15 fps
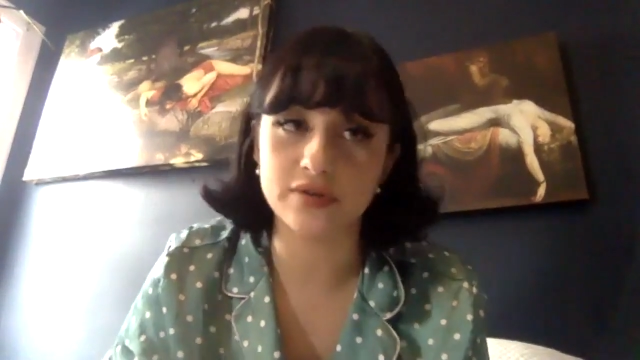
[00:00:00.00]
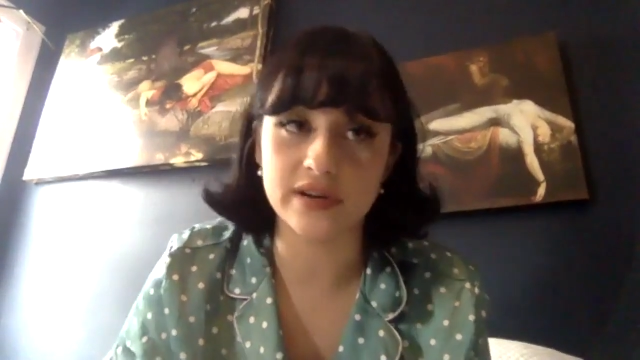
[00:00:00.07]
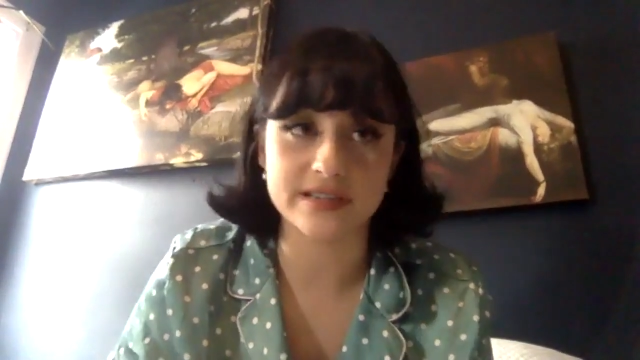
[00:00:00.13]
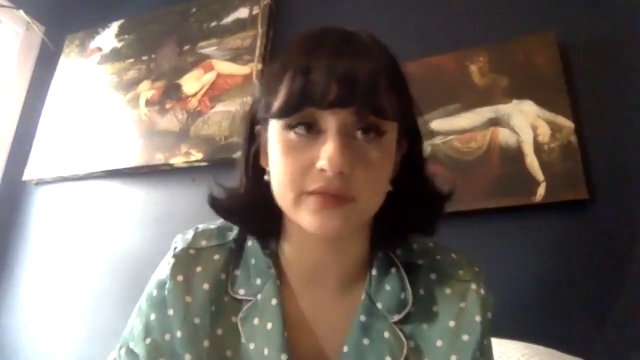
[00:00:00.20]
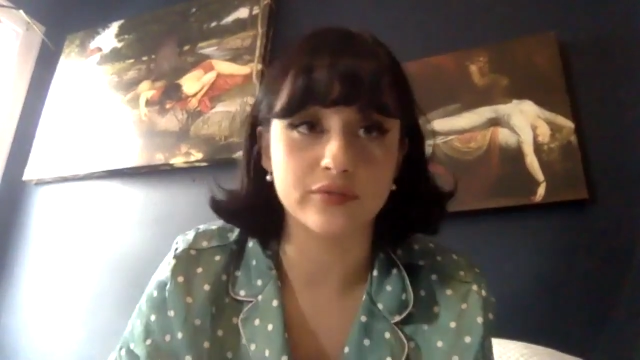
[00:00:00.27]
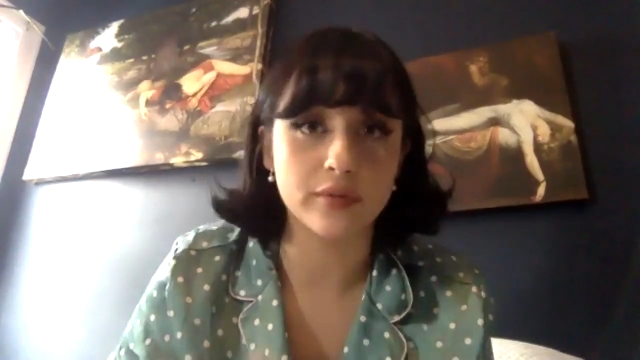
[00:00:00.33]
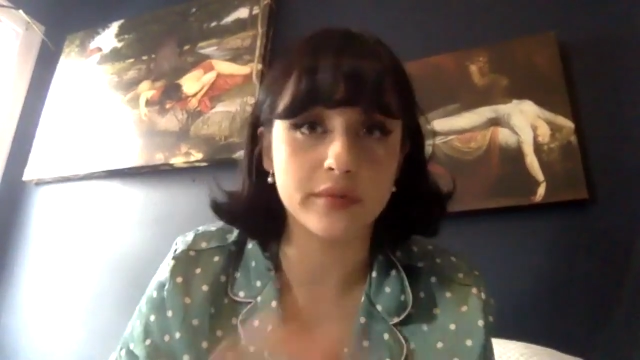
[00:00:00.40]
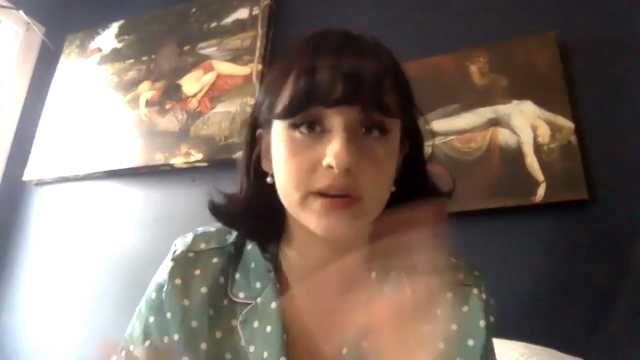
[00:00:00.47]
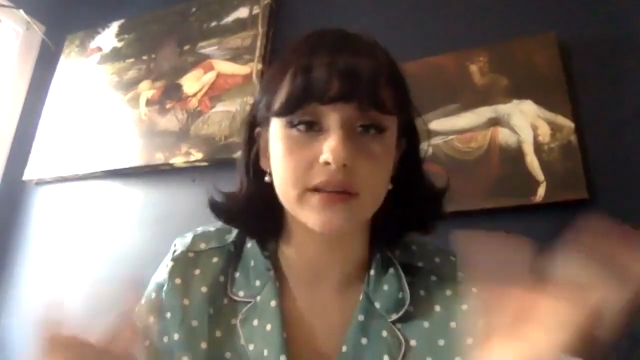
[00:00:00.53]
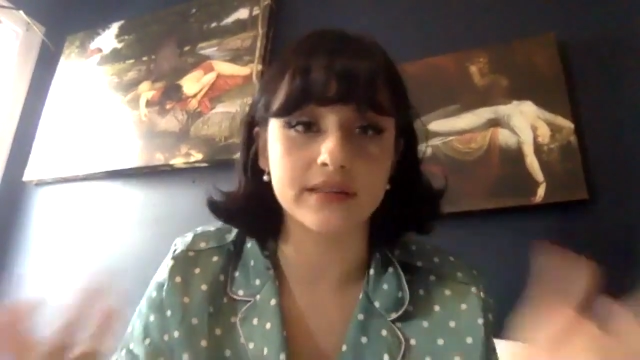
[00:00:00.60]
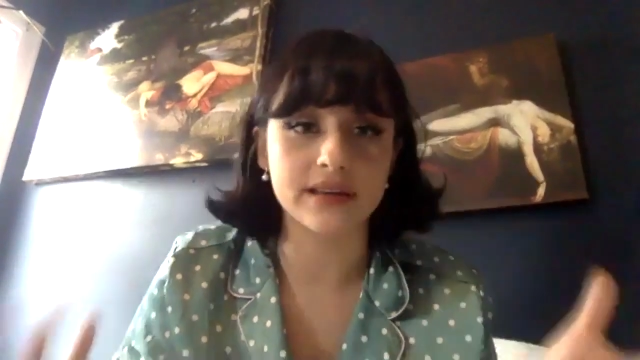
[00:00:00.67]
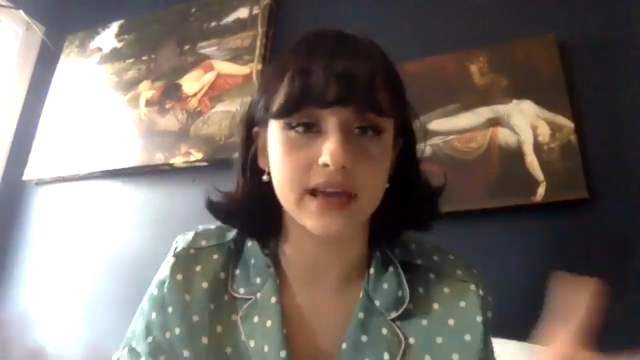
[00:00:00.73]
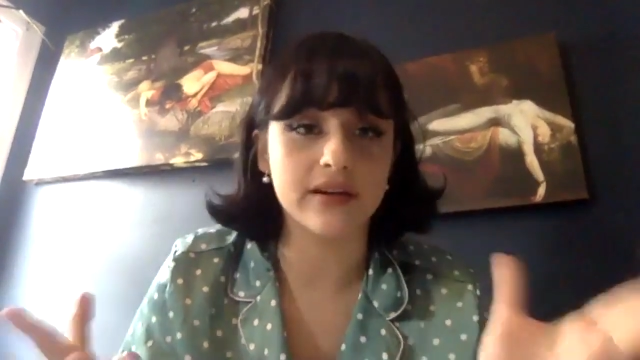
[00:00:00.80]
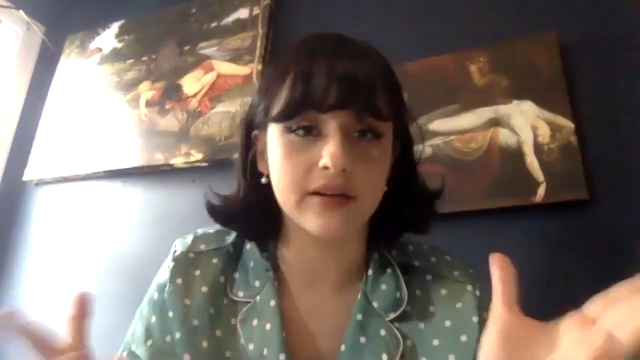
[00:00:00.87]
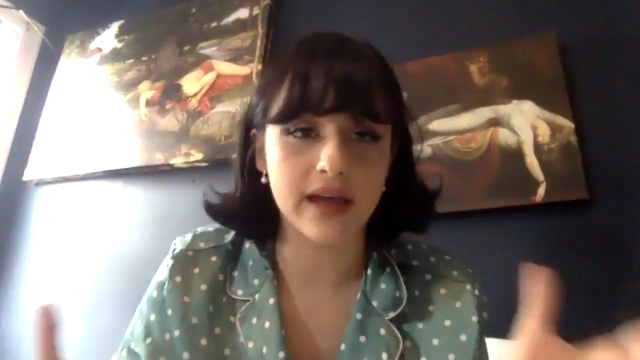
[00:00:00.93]
as a woman on
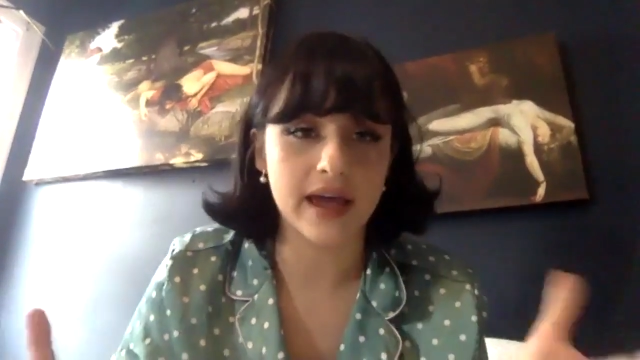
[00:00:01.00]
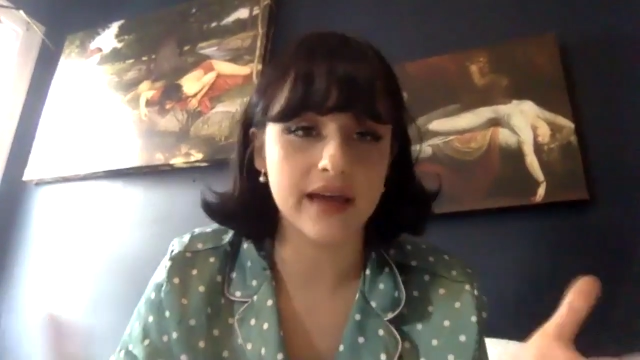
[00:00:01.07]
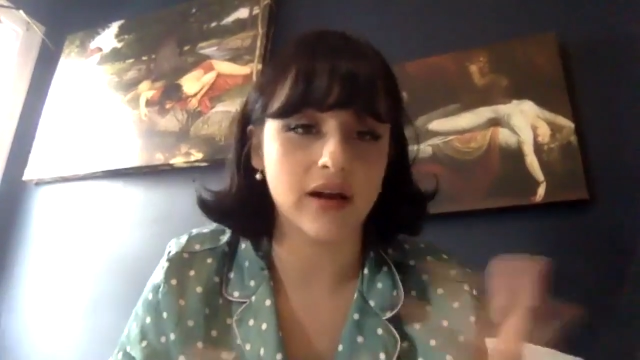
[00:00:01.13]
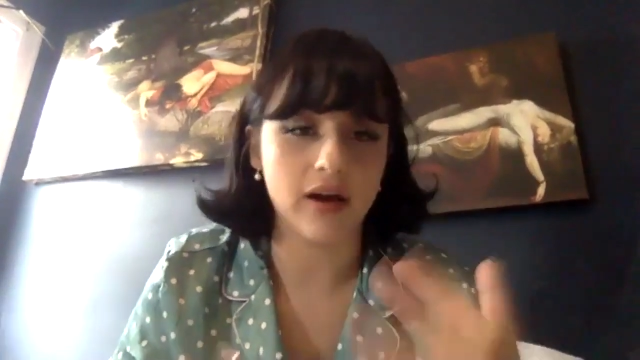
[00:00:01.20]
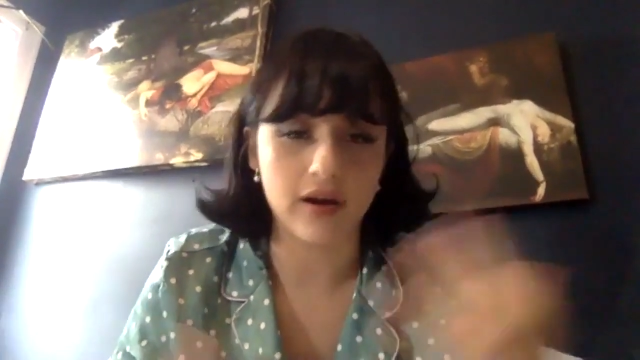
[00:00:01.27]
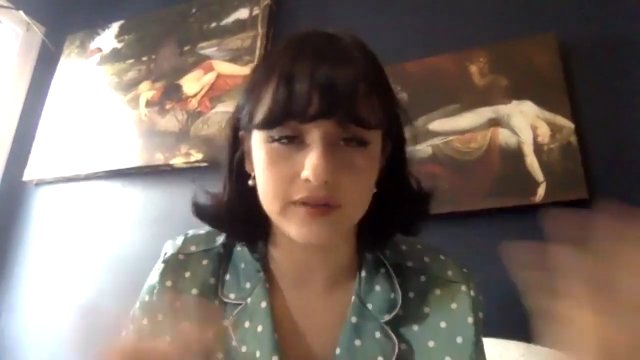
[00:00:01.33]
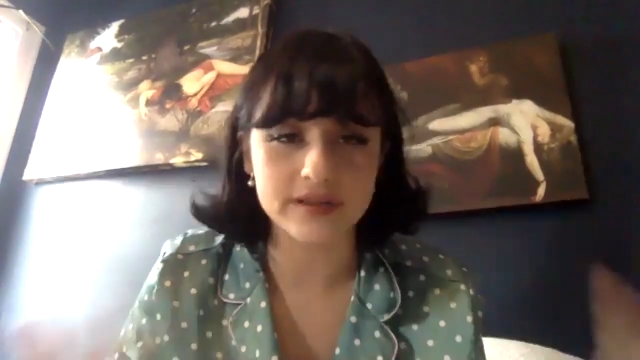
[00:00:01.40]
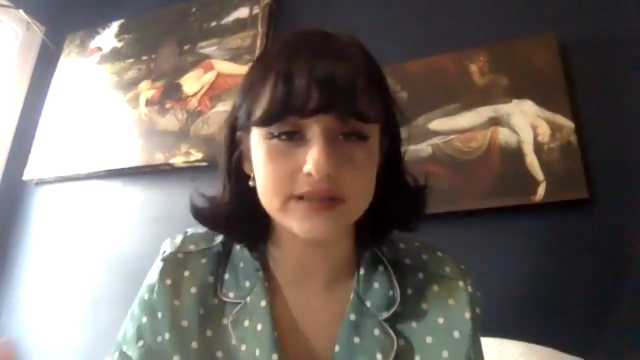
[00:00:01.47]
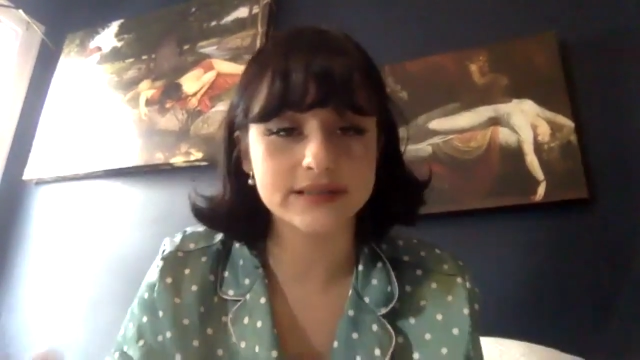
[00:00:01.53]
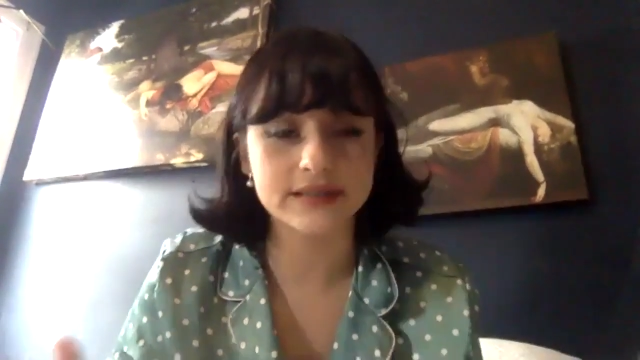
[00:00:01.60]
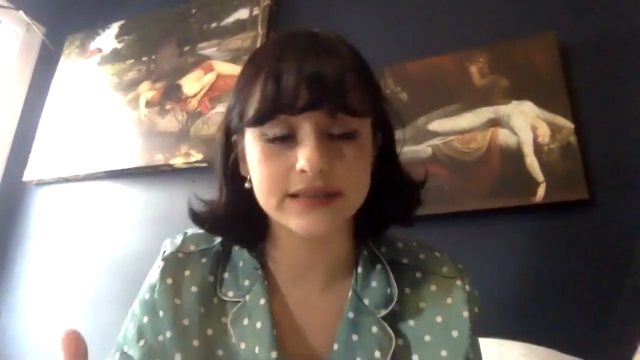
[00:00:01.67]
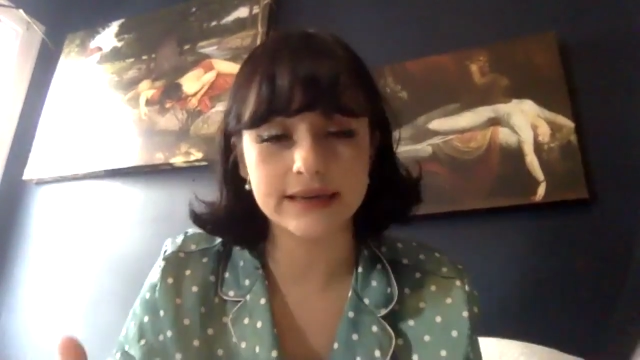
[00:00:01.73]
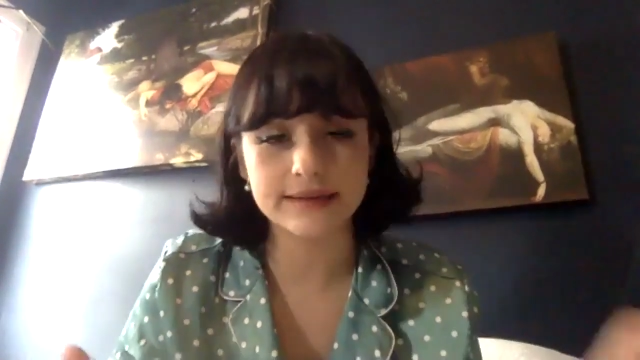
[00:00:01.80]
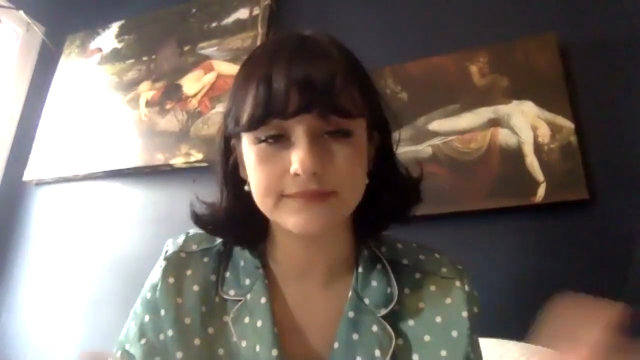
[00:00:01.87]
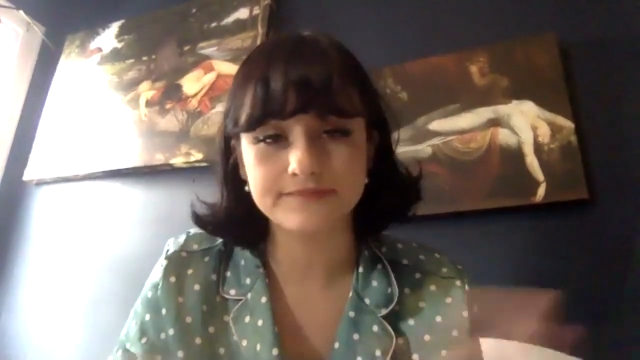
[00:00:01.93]
the internet, obviously.